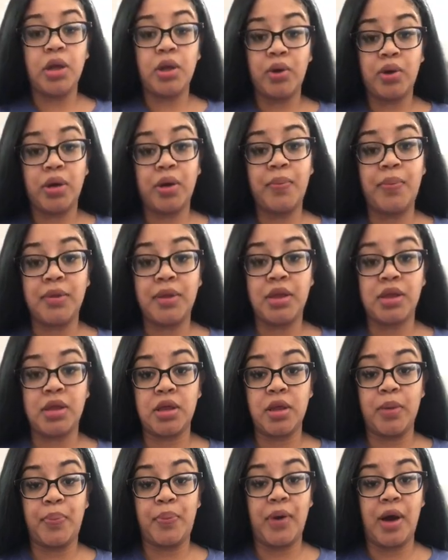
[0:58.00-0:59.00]
You can put this
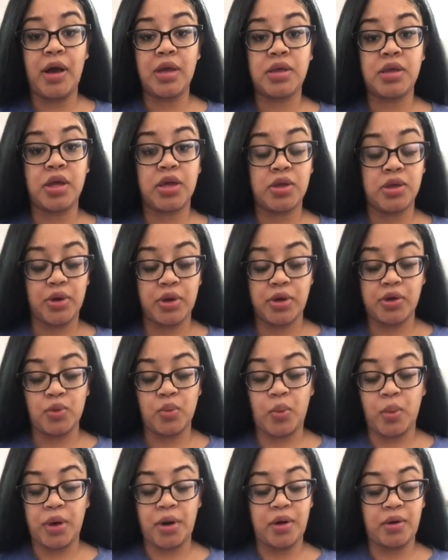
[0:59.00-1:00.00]
in the processor as
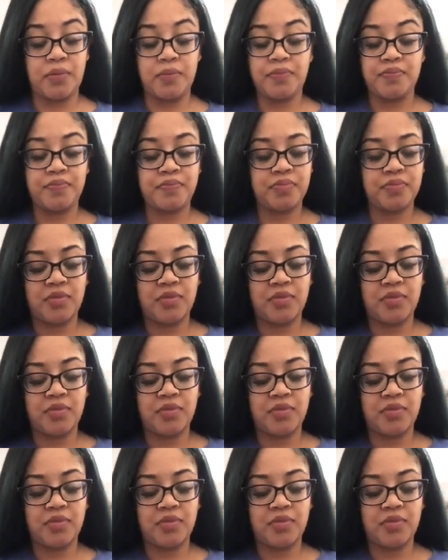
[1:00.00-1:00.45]
well.